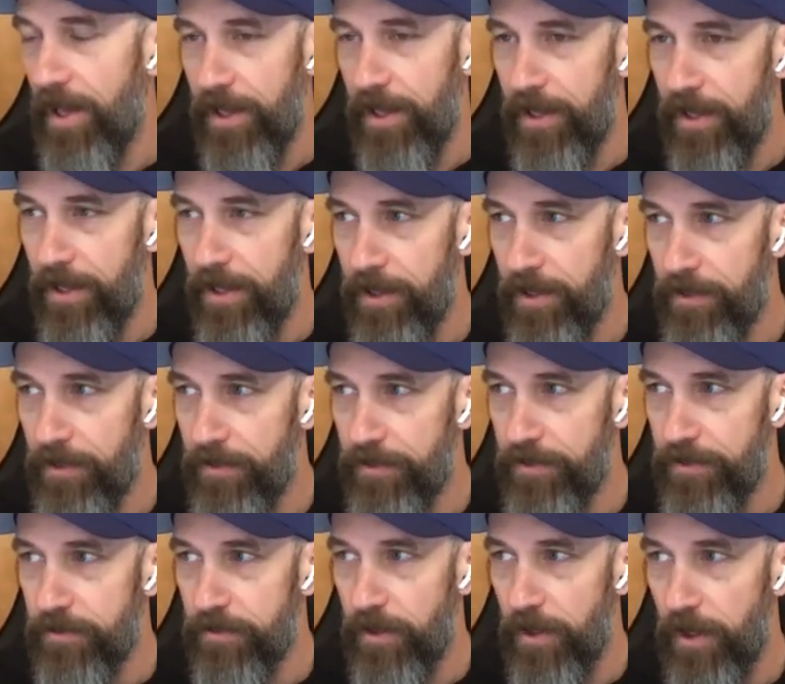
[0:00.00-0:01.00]
And
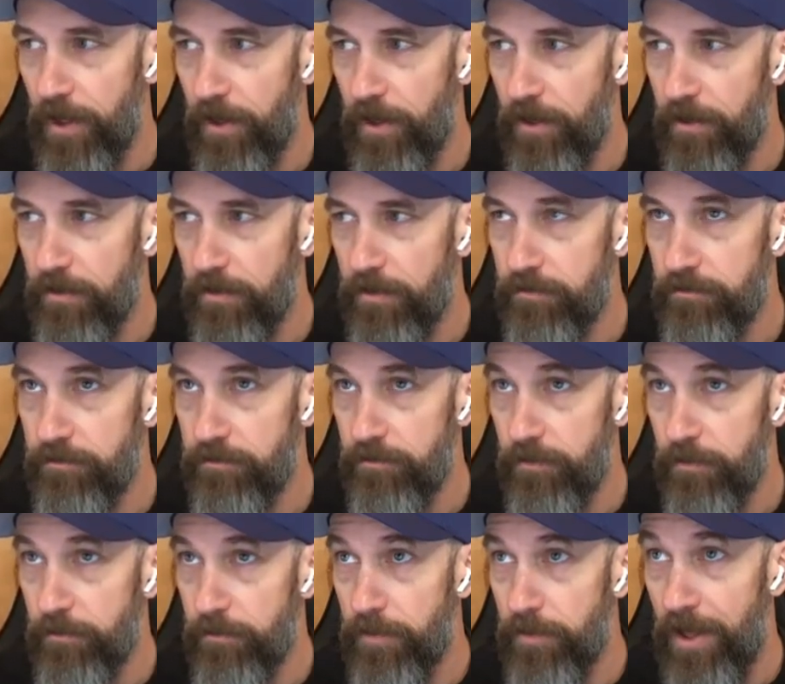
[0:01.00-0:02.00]

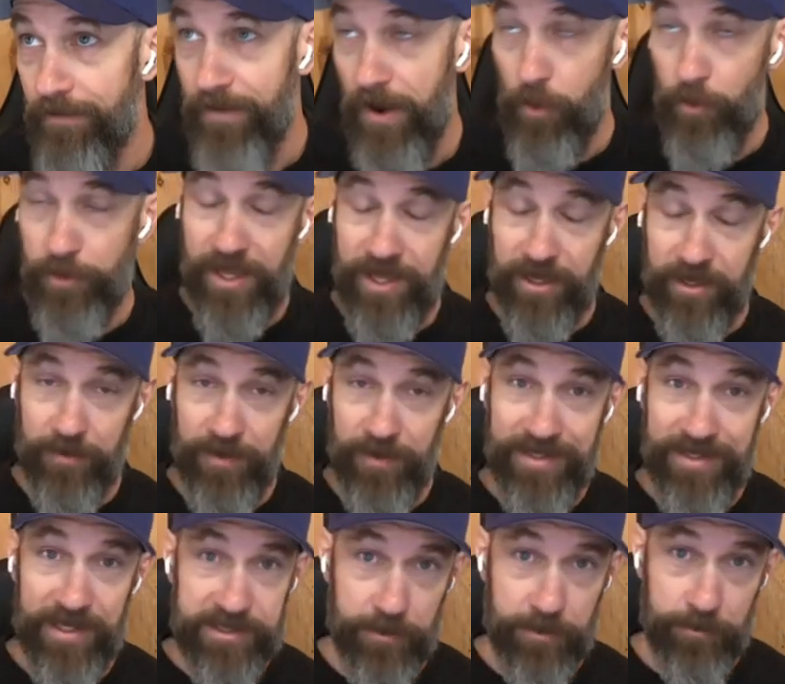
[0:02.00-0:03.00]
if I were taking the
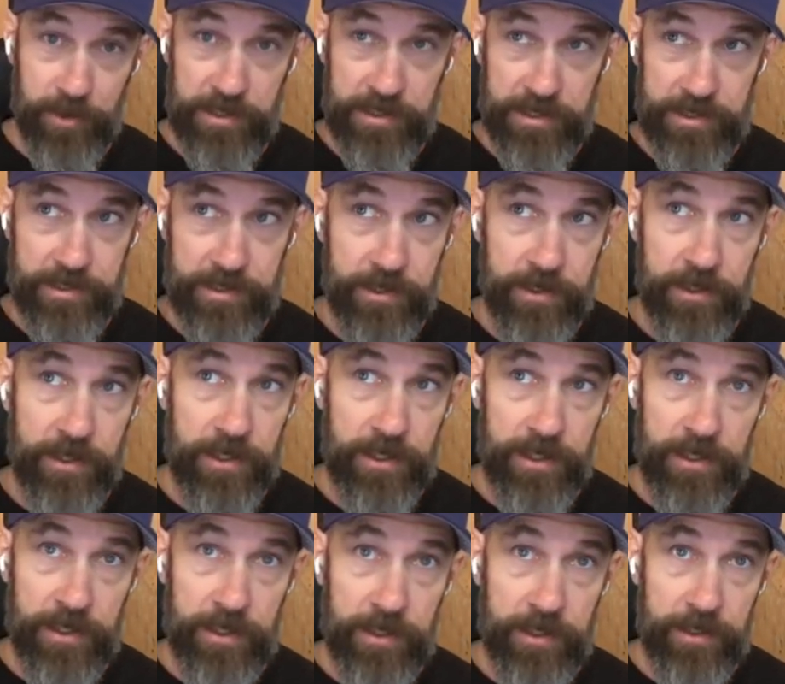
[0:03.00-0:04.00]
discipline,
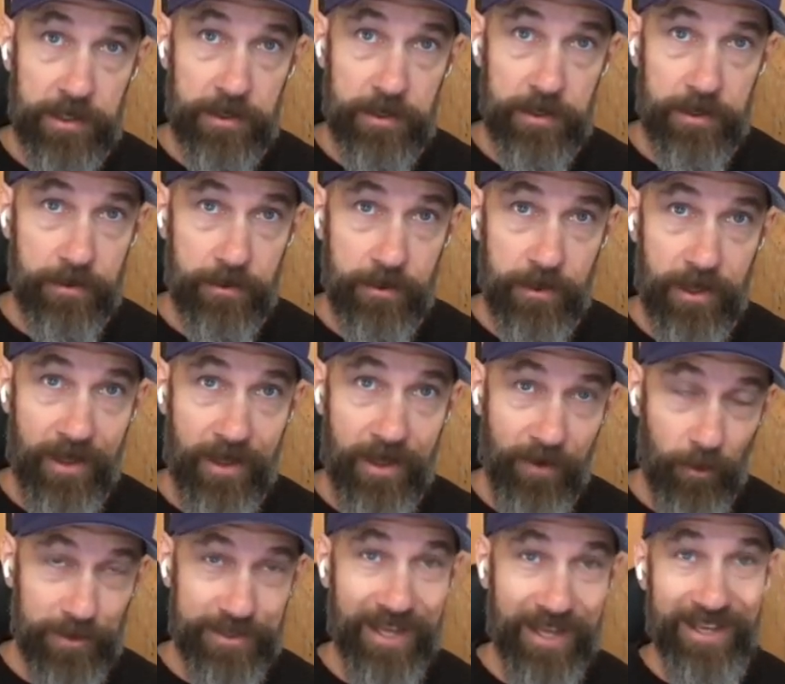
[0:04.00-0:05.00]
if I
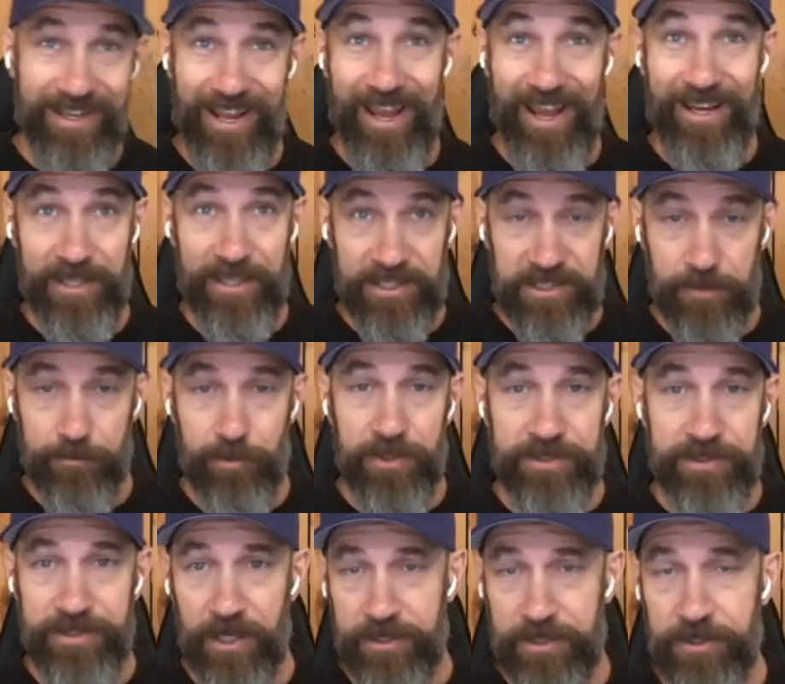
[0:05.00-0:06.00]
were taking a discipline
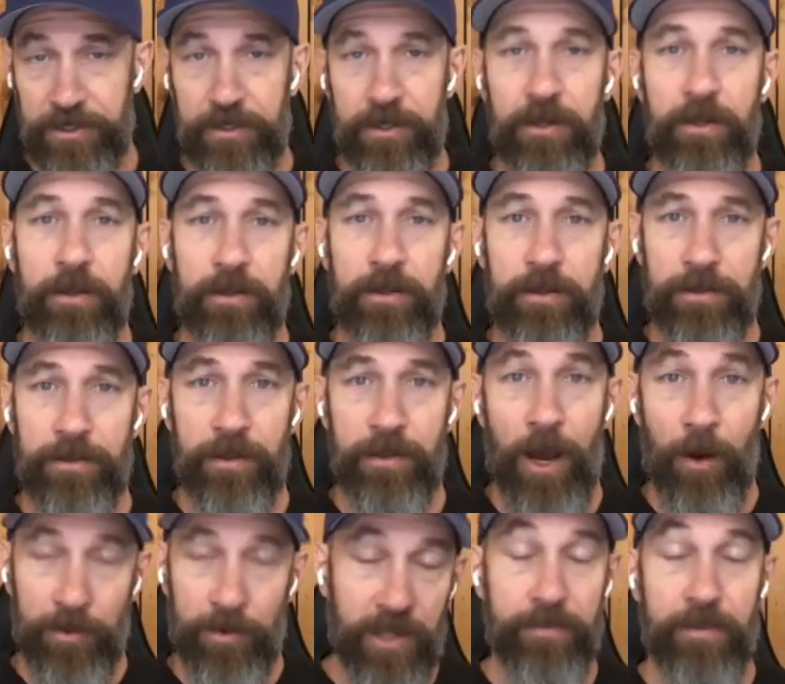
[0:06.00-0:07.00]
section, I
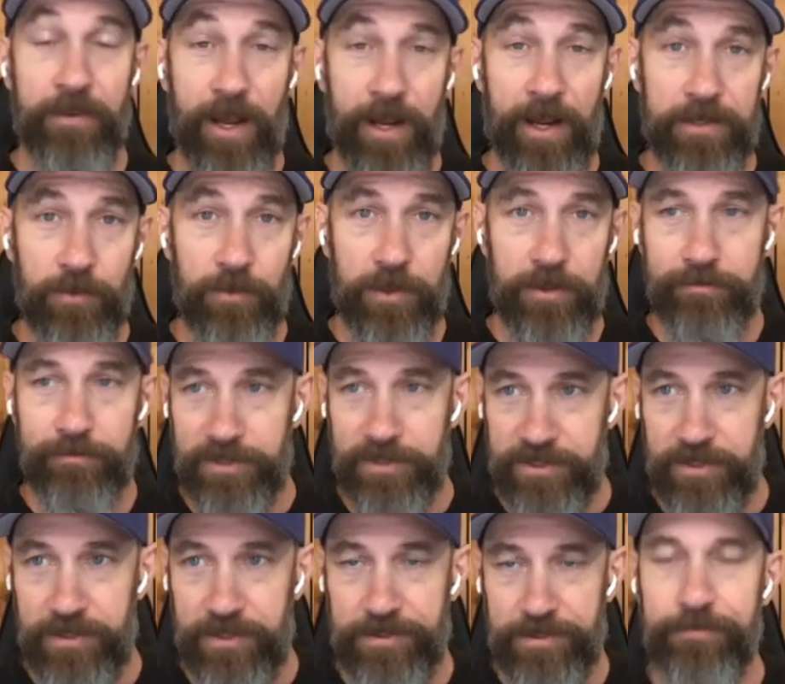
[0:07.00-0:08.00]
would take the tax one just
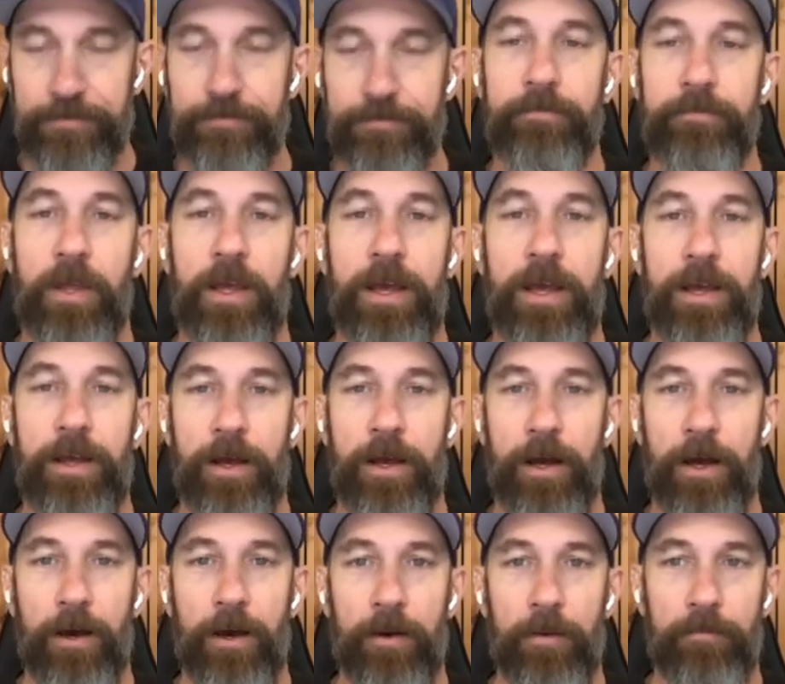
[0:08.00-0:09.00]
because
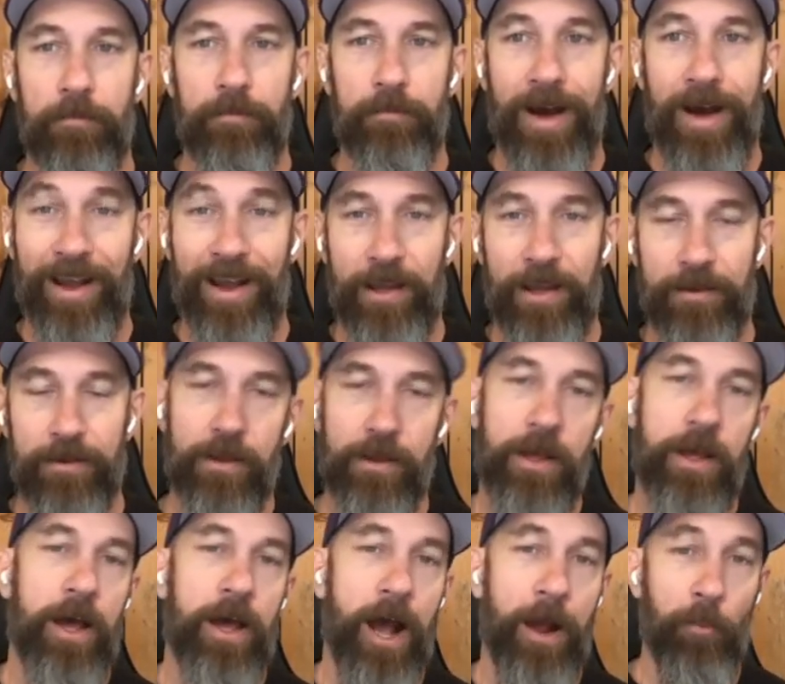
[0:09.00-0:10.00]

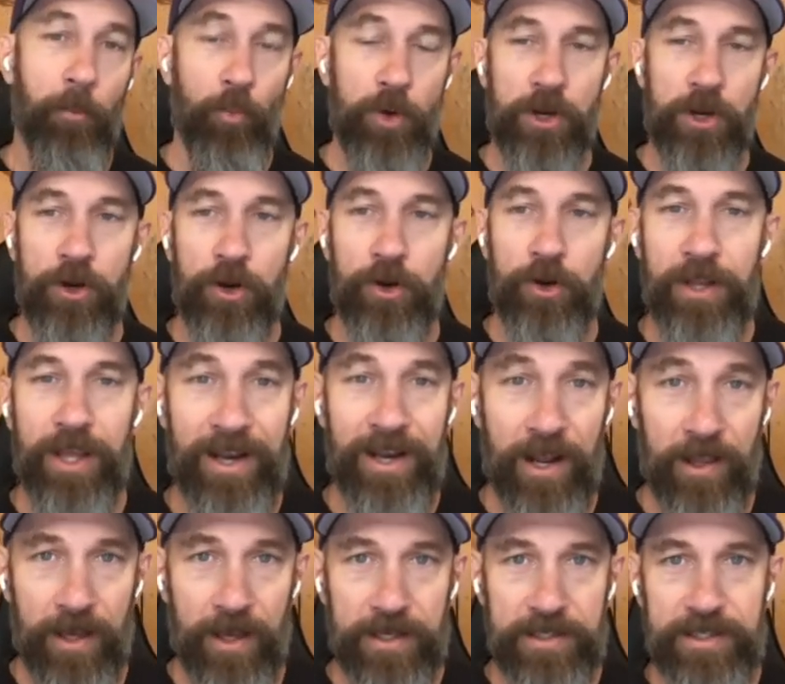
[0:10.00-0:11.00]
I'm weird and I
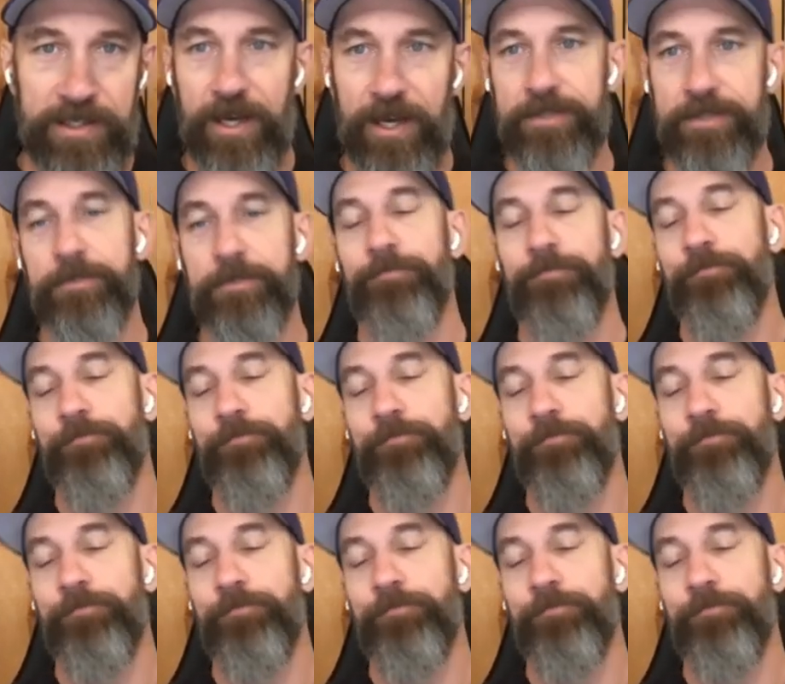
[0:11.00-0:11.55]
like tax.